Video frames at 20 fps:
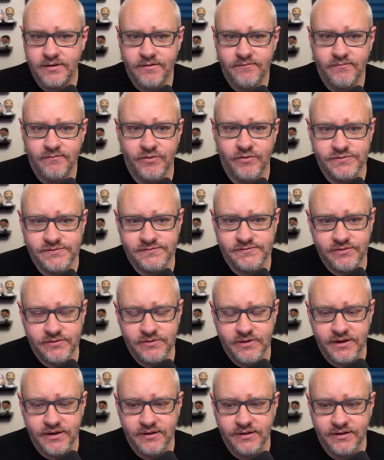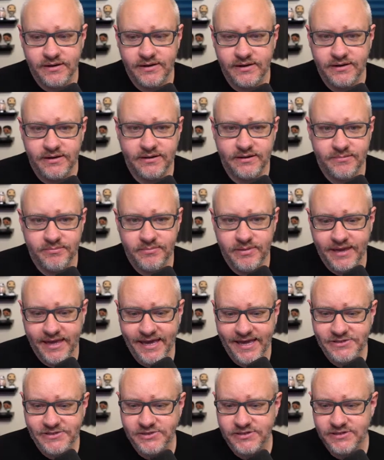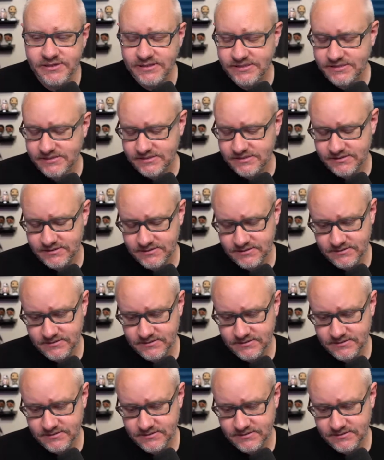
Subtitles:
Those of you that are going to be catching this